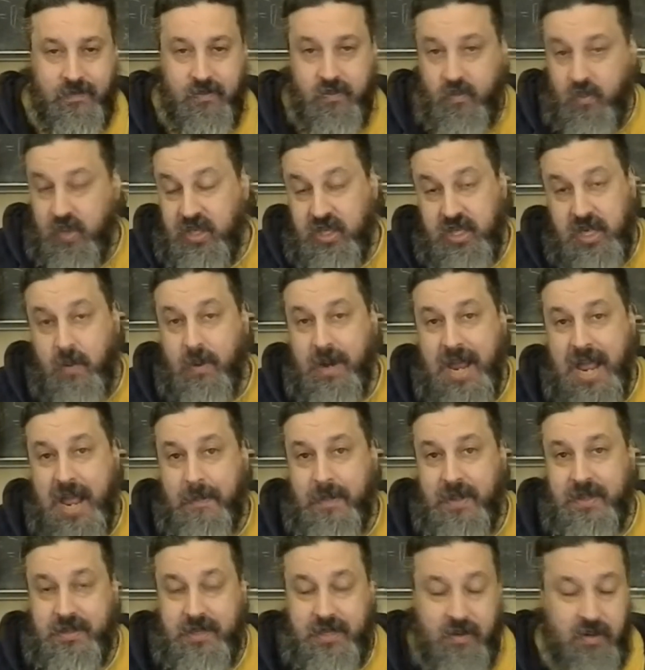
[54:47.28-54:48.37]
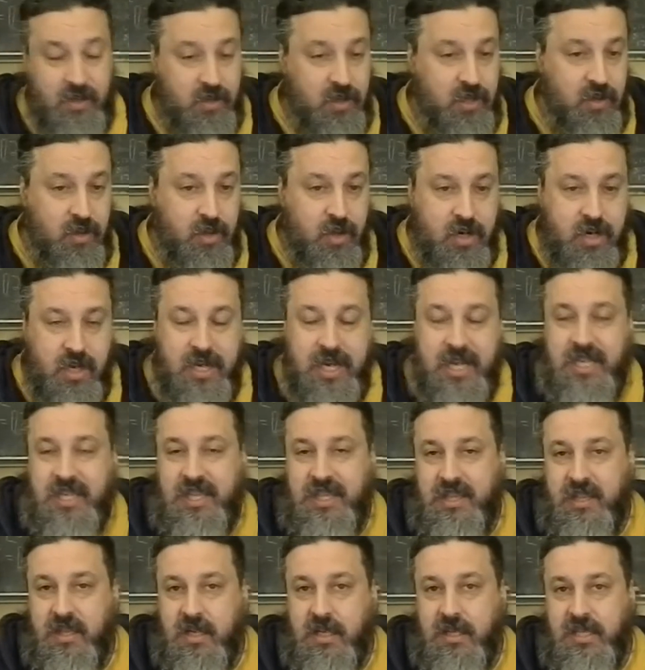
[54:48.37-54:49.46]
We see what happens. Look at
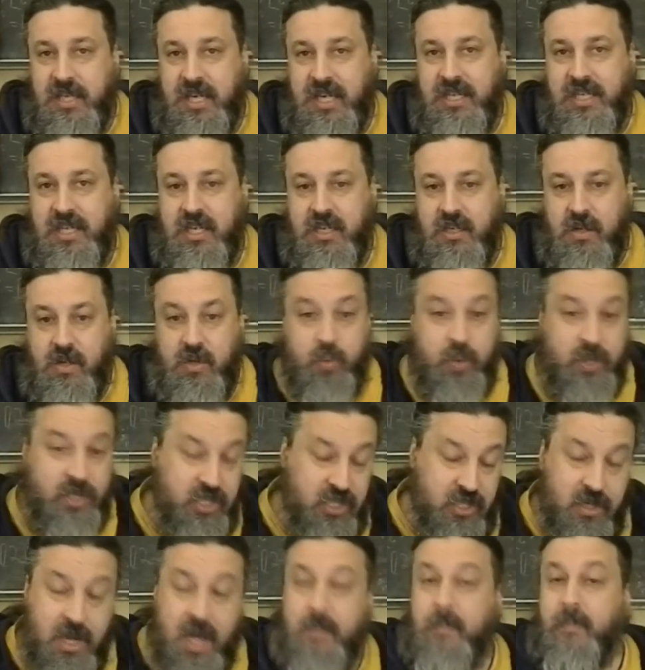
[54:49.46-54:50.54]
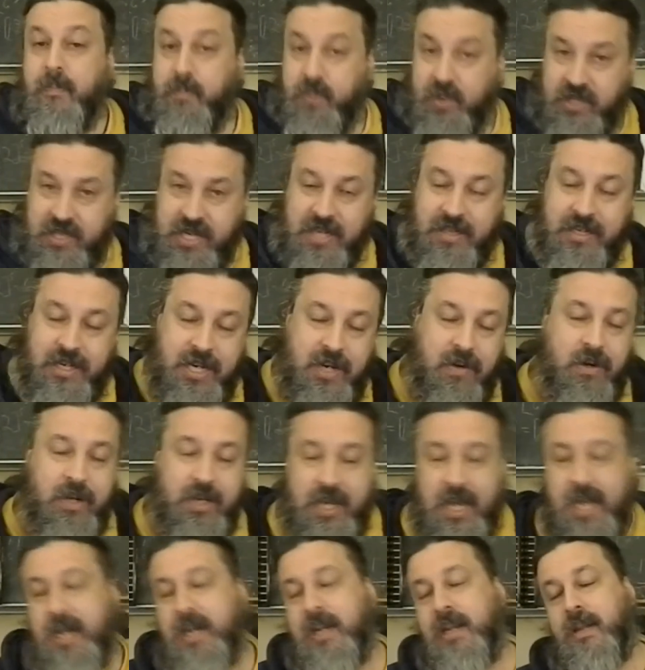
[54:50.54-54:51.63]
the Indian news, which is not presented here in
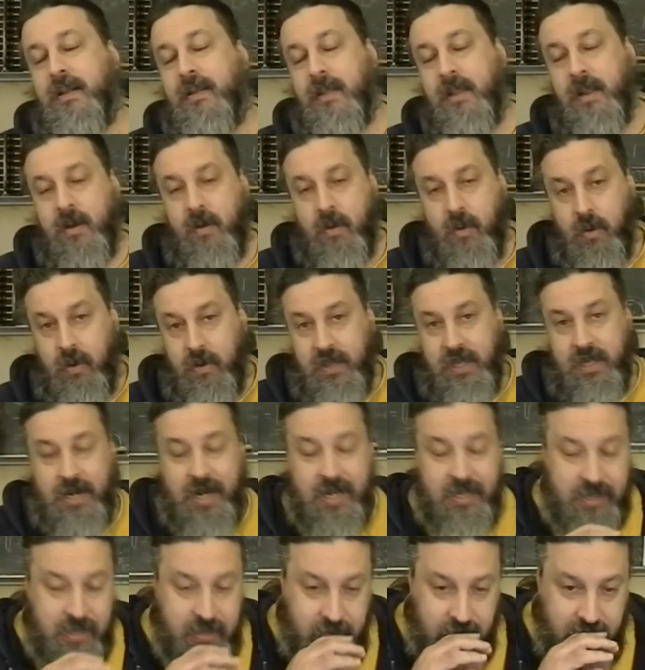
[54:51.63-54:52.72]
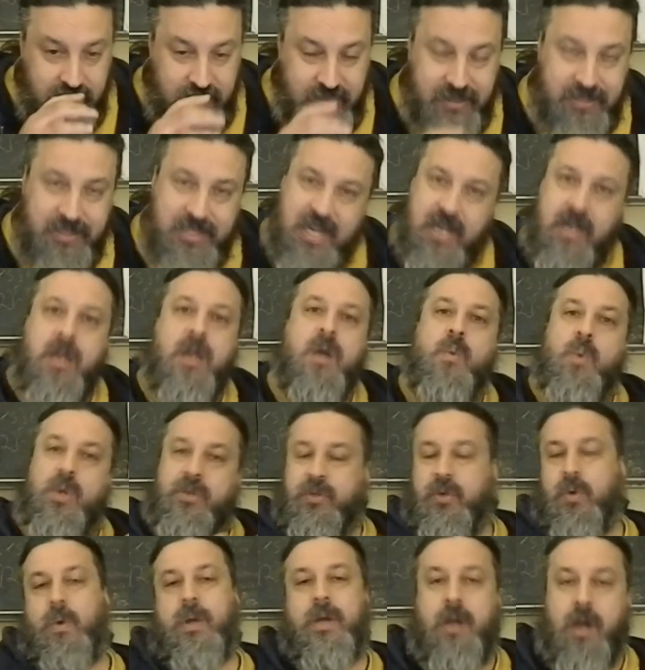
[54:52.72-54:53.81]
Canada or in the United States. You don't see
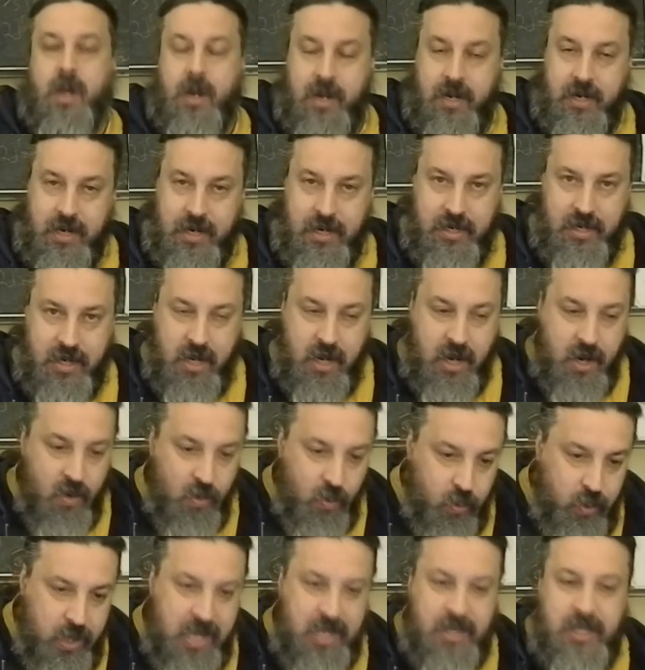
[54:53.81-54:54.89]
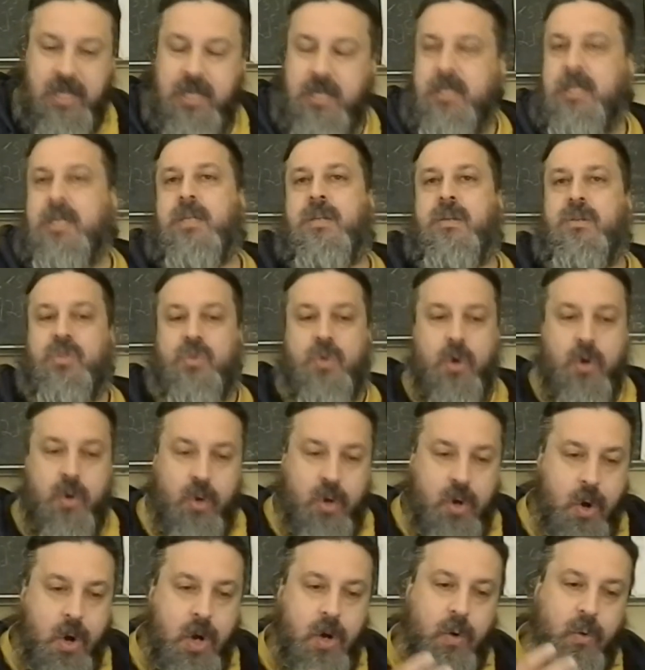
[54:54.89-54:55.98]
what's going on in India. Read the Indian news.
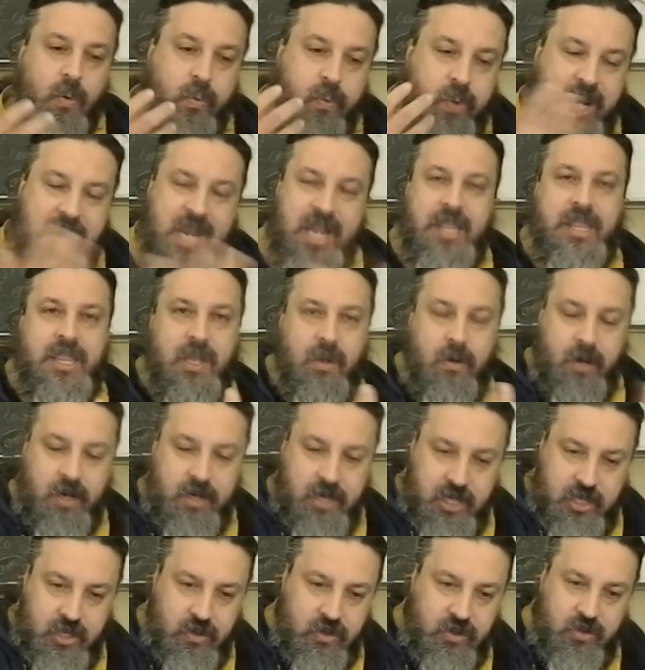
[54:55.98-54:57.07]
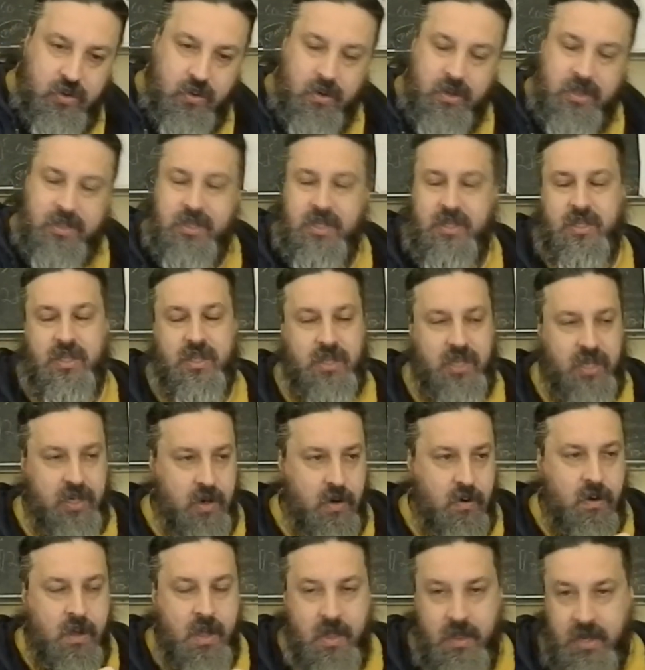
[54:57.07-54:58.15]
Go and read their initial sources. You
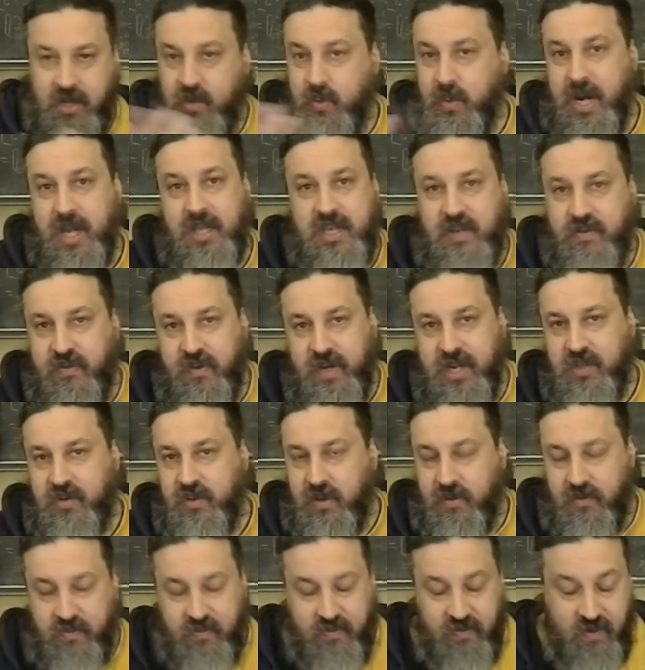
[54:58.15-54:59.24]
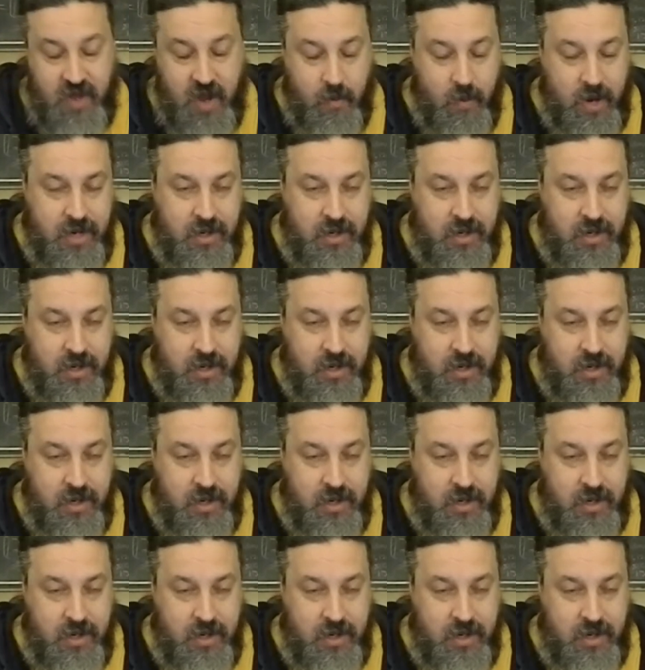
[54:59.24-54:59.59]
know, this is what I did for Israel. I